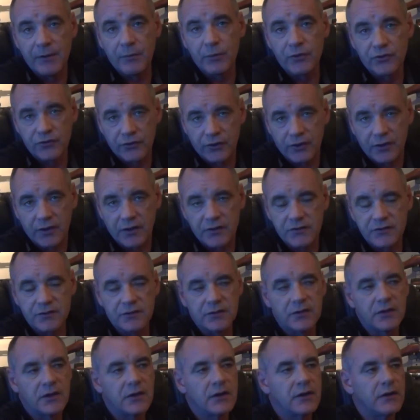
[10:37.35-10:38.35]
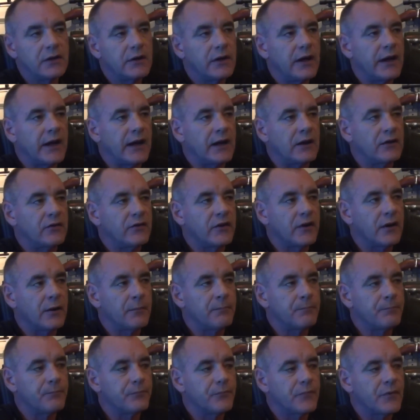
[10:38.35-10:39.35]
return it, and
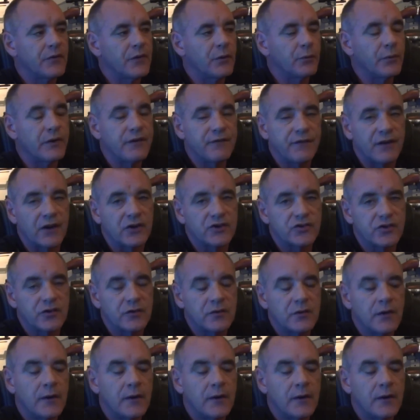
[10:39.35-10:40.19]
um, they'll refund you.